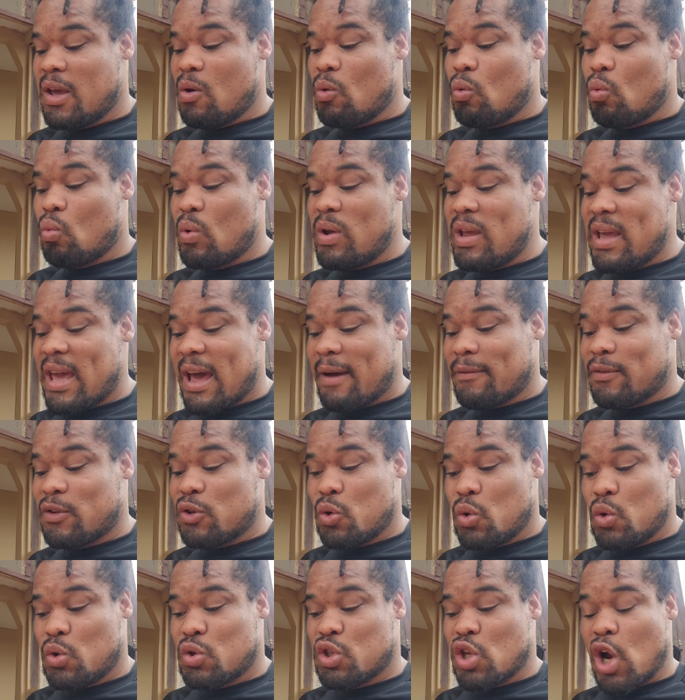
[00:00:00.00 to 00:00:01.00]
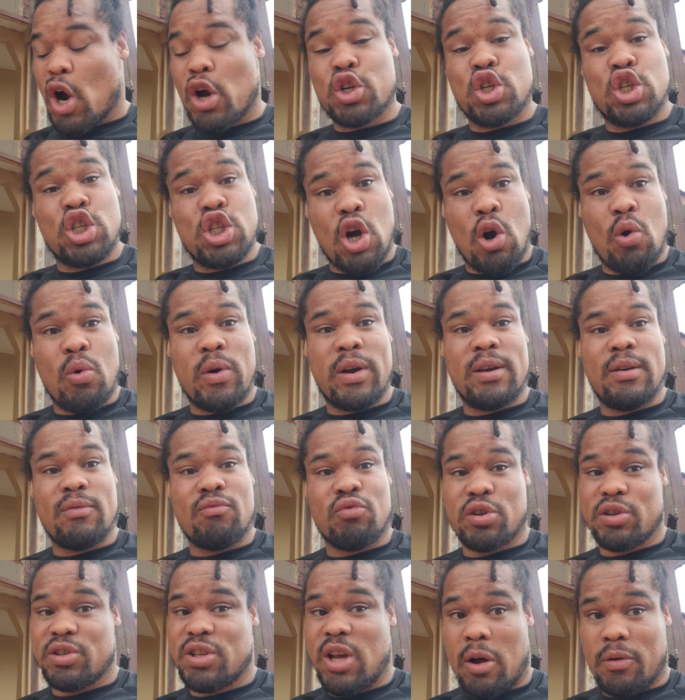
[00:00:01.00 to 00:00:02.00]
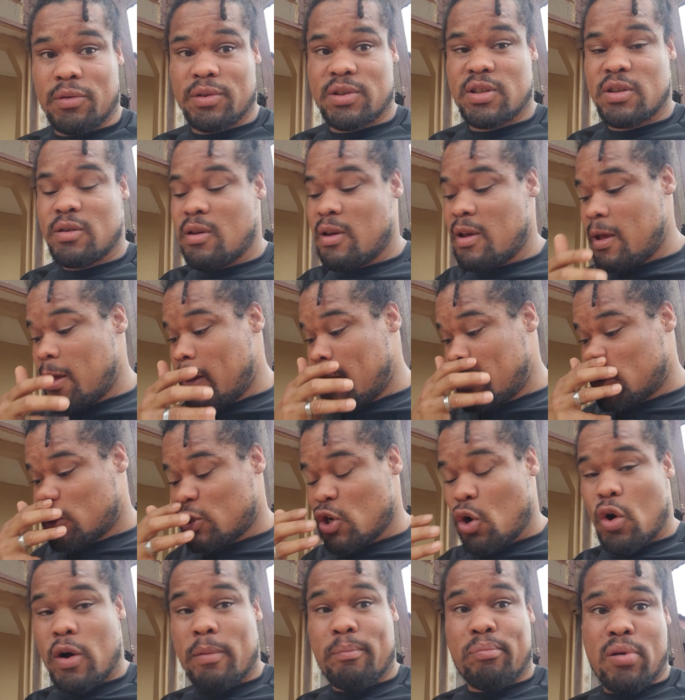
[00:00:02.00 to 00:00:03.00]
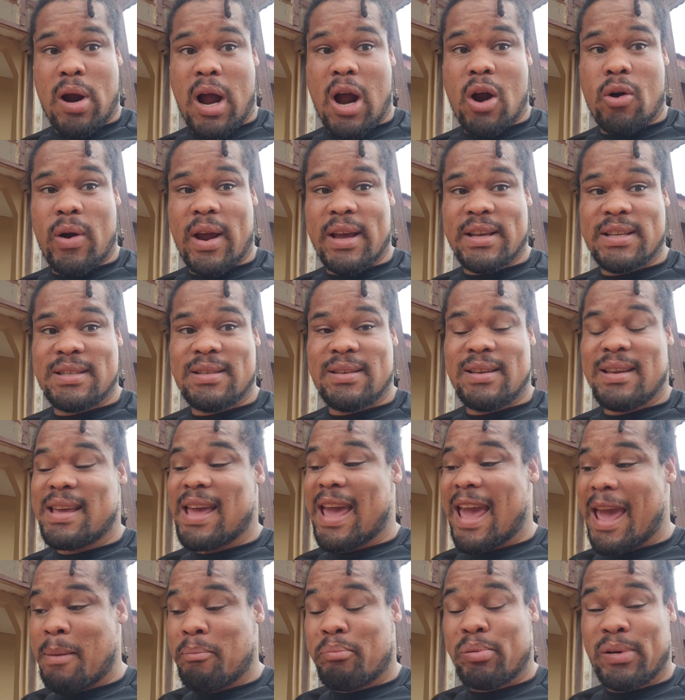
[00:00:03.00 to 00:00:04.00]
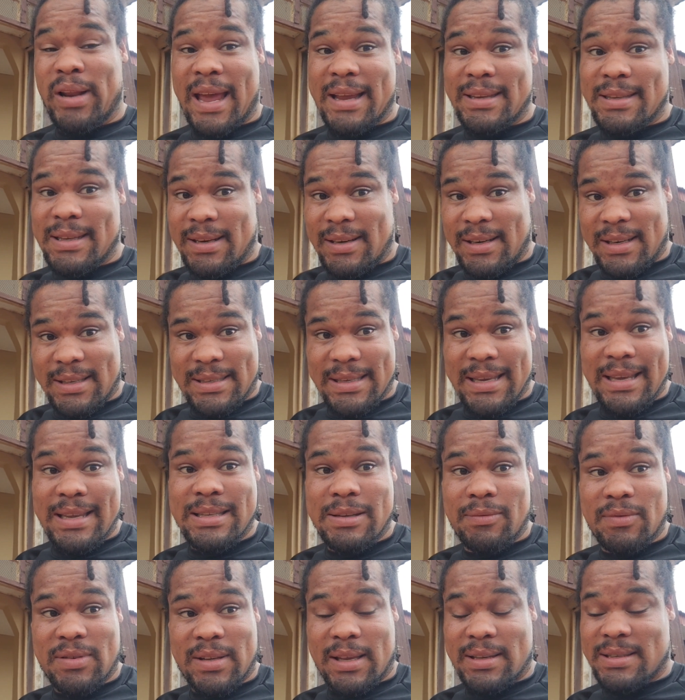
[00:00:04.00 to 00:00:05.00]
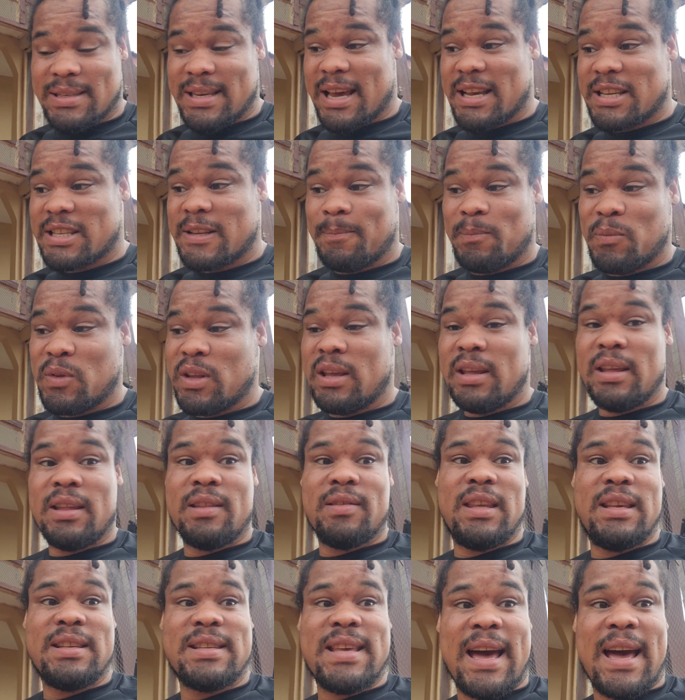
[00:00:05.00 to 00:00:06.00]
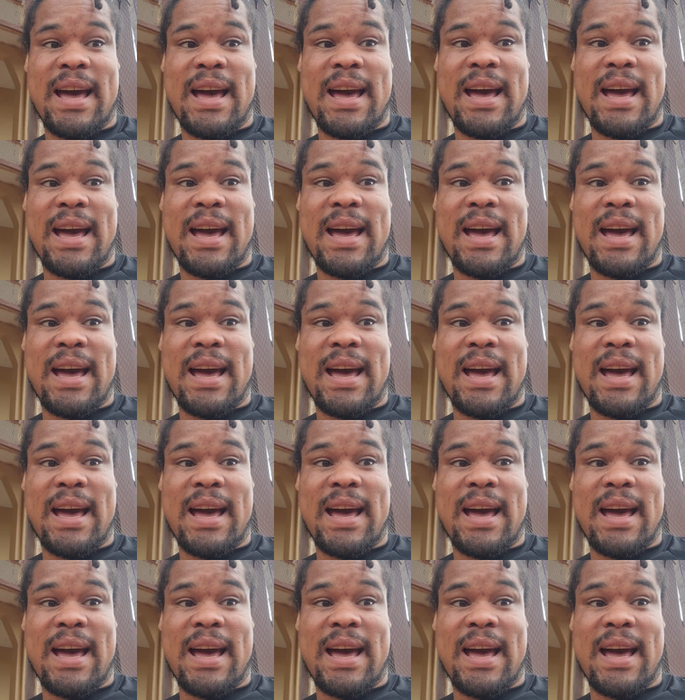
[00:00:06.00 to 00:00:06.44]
we have to start showing results, showing progress, and planting the seeds of success. These guys,